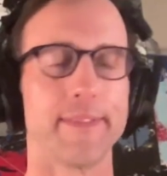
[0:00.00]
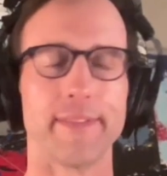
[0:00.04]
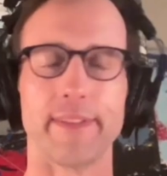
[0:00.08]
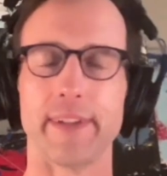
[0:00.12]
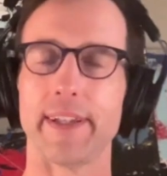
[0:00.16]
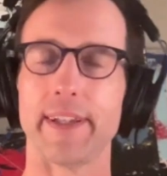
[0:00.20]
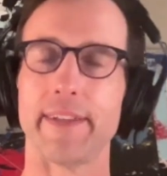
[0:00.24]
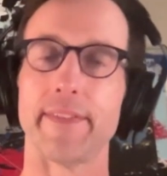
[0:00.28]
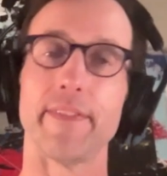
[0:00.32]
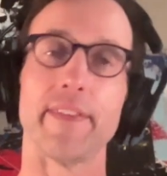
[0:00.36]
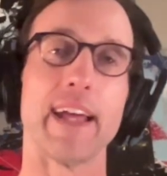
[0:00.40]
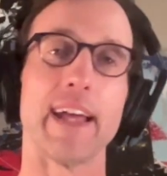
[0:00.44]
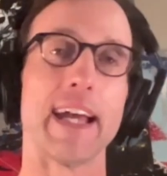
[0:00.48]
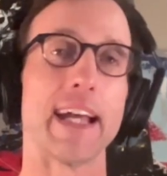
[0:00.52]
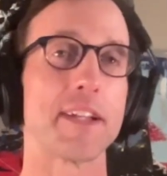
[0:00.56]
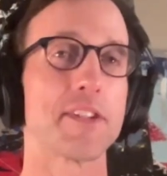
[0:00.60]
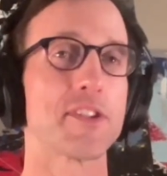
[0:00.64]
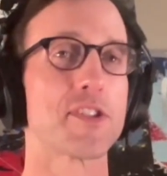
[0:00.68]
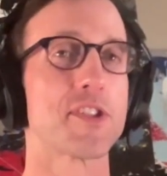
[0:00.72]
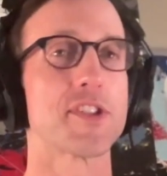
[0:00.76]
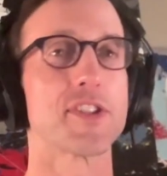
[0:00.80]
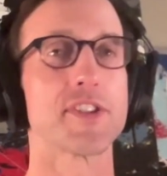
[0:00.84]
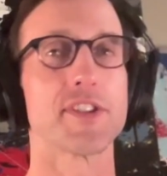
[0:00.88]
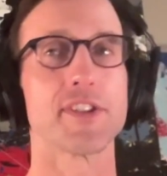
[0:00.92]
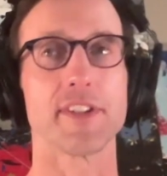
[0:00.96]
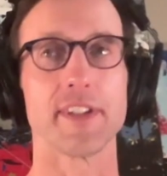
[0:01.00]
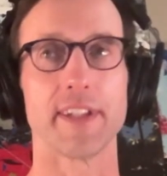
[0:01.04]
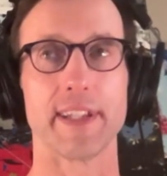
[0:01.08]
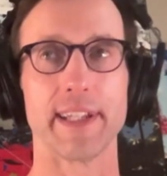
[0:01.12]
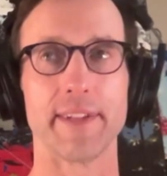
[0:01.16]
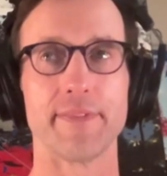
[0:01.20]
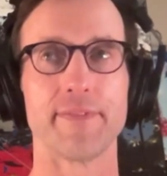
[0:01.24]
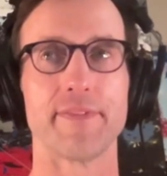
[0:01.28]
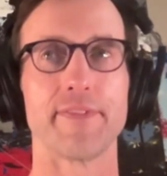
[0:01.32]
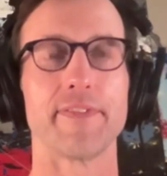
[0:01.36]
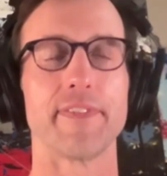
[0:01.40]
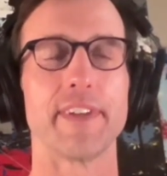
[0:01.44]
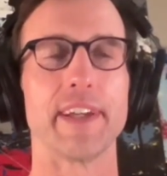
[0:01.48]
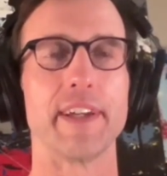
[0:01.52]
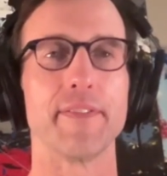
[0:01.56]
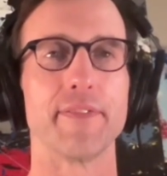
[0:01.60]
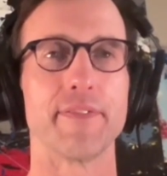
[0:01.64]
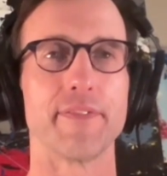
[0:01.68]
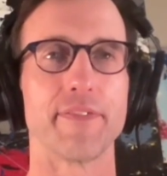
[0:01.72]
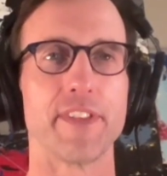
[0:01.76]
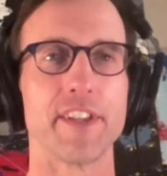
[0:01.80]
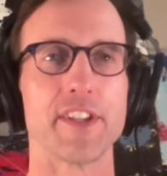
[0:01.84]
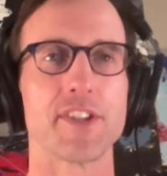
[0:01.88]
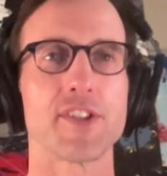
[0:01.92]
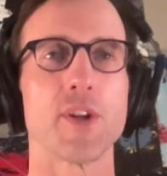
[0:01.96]
And that's if
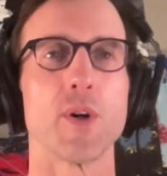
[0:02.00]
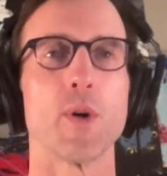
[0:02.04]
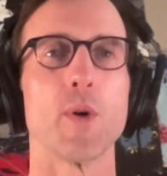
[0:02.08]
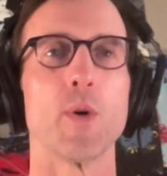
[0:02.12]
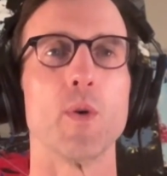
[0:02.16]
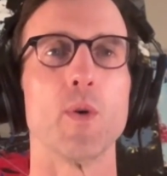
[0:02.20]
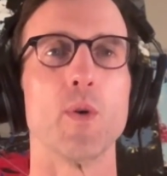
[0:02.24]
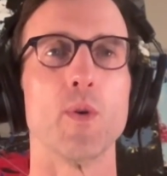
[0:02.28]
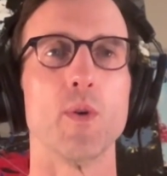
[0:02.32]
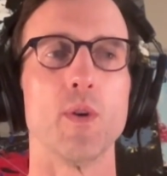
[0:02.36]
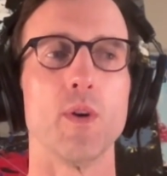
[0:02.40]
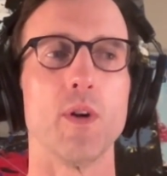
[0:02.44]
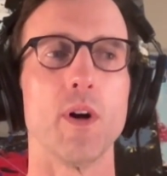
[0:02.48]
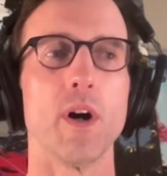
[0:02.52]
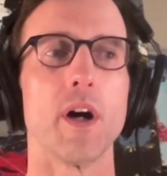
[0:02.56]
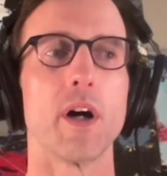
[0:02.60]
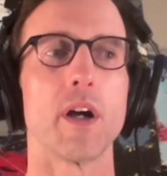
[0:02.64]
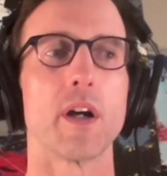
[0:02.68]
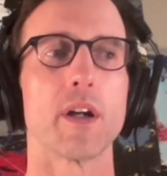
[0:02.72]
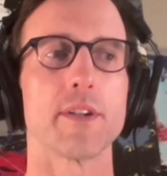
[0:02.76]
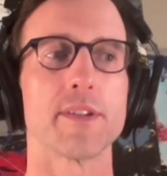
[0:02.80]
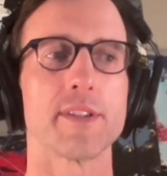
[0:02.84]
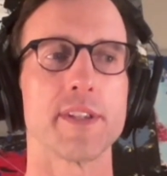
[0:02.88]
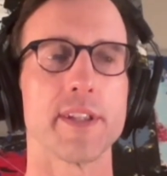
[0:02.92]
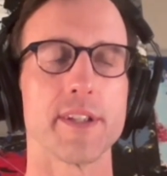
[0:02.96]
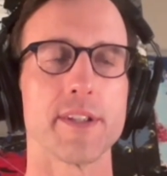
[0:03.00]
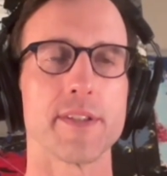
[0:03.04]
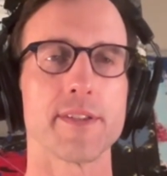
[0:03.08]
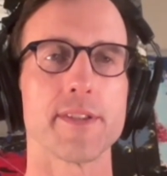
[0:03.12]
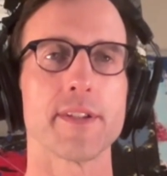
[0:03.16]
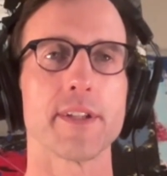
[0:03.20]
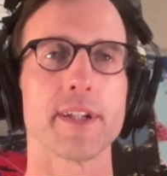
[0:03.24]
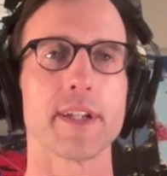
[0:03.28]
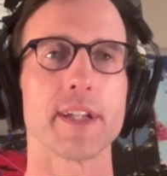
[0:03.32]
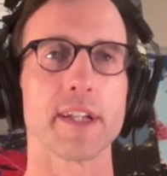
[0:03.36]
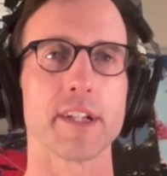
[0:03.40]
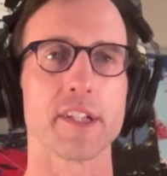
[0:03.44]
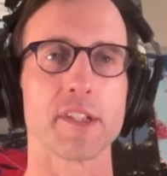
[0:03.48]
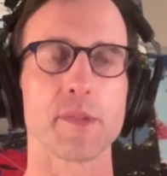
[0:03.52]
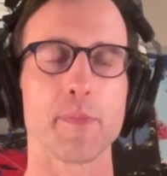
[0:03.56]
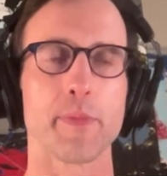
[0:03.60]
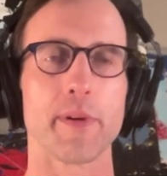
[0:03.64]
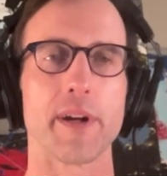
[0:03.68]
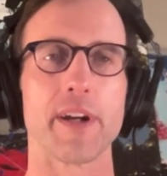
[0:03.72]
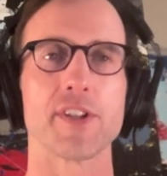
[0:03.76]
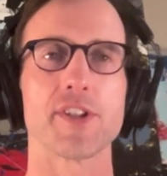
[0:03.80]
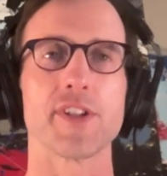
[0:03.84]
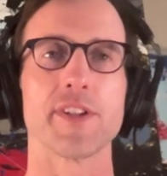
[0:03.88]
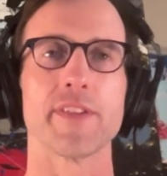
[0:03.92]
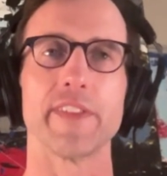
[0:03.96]
if this whole artistic
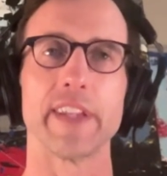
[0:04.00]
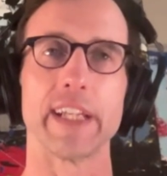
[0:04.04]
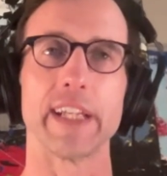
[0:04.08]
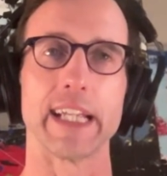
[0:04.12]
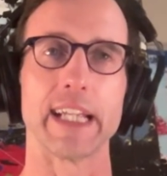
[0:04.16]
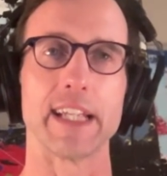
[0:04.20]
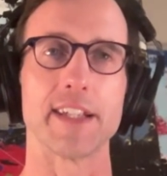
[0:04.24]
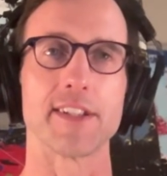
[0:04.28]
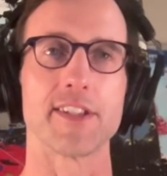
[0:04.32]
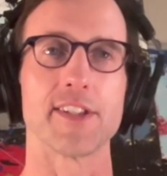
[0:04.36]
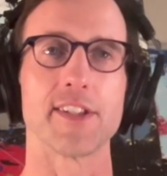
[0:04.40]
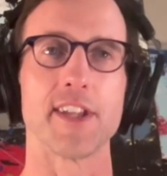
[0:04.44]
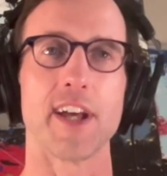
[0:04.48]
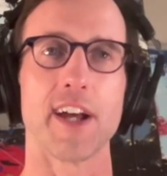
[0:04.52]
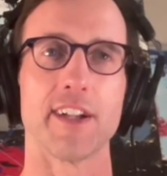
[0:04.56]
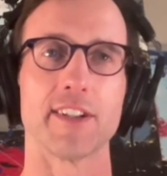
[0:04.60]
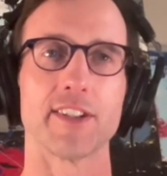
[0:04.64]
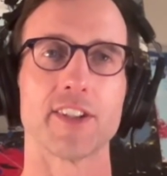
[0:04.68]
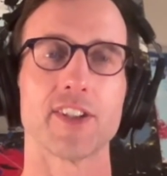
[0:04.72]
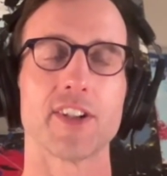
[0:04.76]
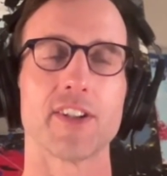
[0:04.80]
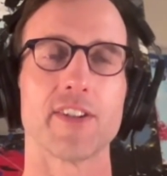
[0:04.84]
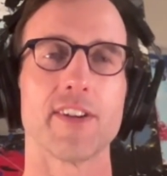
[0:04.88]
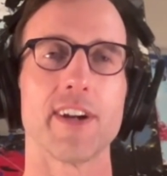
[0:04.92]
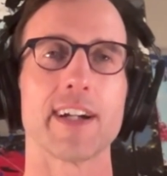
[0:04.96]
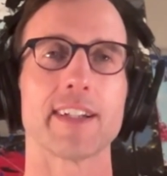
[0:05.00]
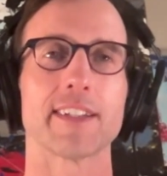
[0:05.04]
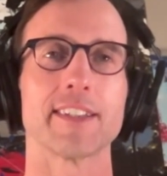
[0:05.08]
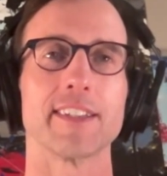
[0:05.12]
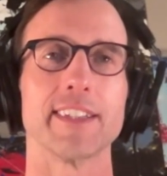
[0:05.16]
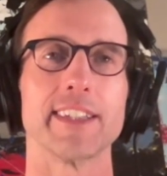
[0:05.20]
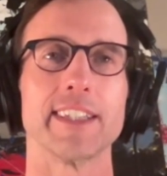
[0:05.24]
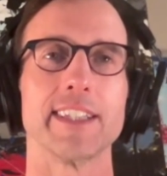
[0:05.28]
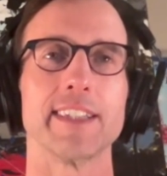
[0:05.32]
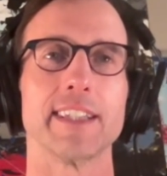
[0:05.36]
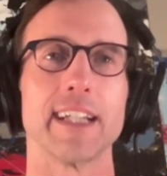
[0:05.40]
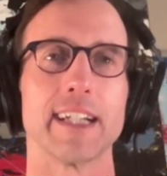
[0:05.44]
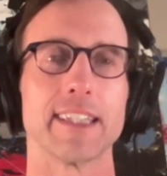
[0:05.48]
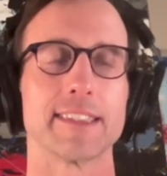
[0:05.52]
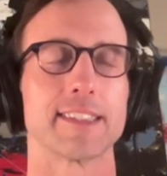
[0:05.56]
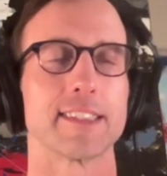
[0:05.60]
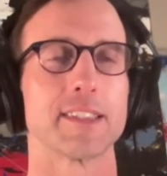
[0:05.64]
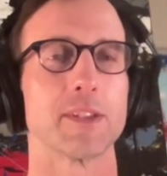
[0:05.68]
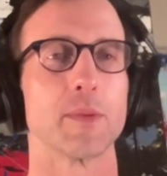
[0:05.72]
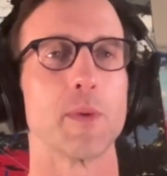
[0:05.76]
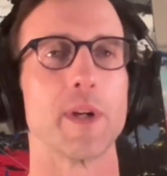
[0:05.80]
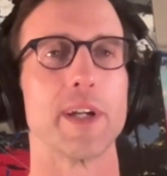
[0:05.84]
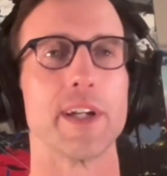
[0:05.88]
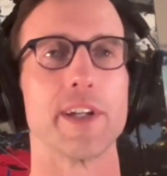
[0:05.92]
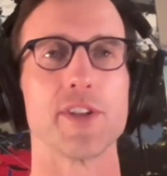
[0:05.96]
expression thing is done correctly, that's
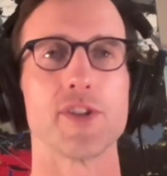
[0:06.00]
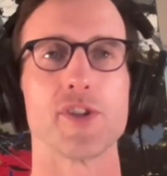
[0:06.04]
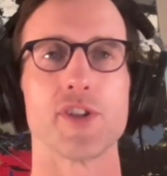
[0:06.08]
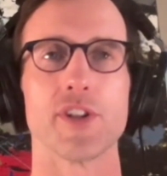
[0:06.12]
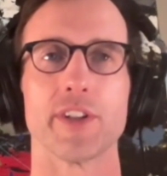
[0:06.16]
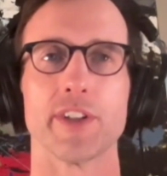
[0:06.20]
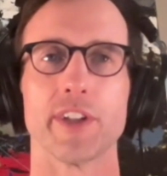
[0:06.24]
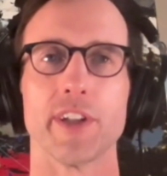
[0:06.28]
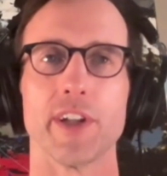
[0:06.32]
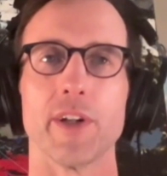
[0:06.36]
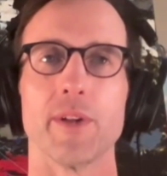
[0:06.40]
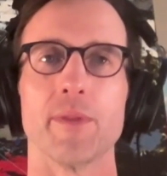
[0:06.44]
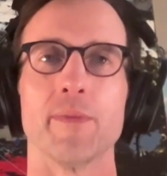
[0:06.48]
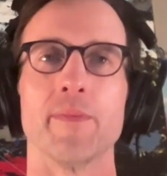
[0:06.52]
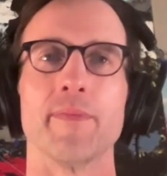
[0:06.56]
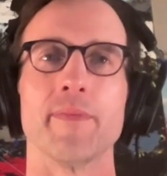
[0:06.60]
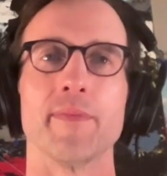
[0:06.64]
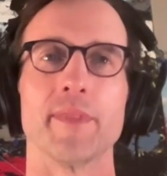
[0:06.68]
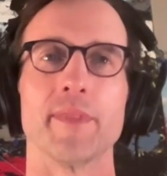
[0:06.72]
the way it should go.